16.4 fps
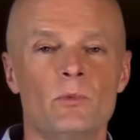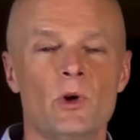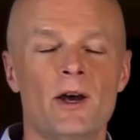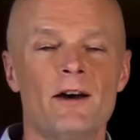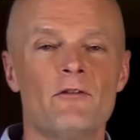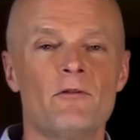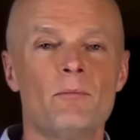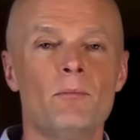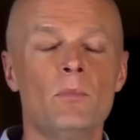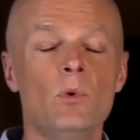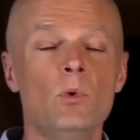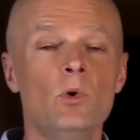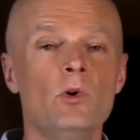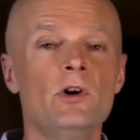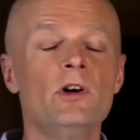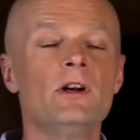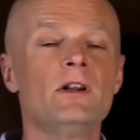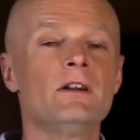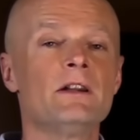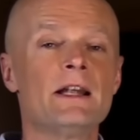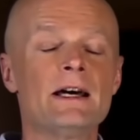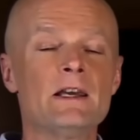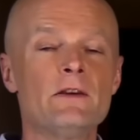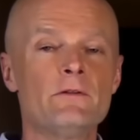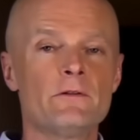You have more
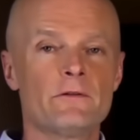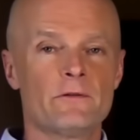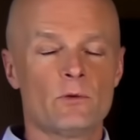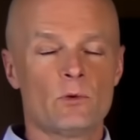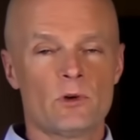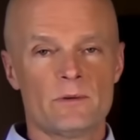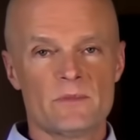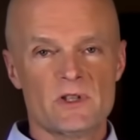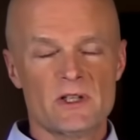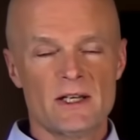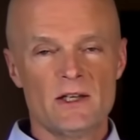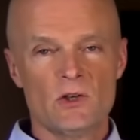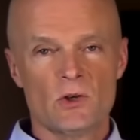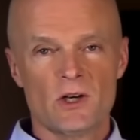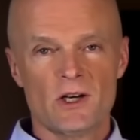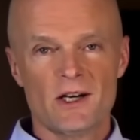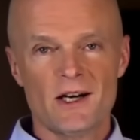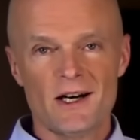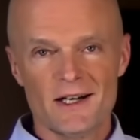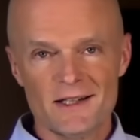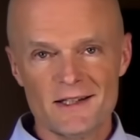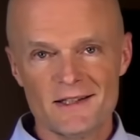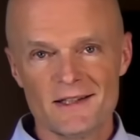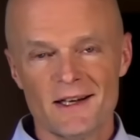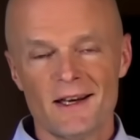life forms in your
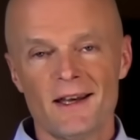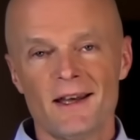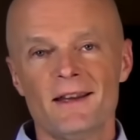gut